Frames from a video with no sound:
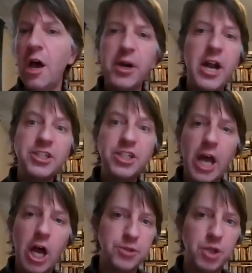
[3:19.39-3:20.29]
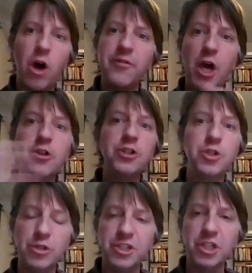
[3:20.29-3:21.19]
but it actually helped all the other
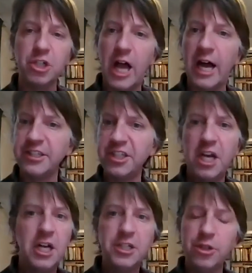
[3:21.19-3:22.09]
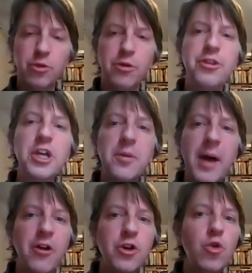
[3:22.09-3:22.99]
students in the class to think
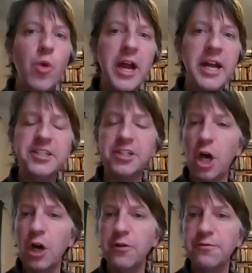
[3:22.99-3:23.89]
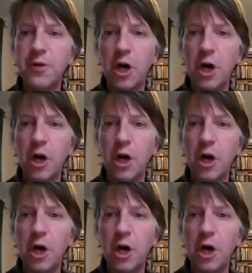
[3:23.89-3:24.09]
about new ways of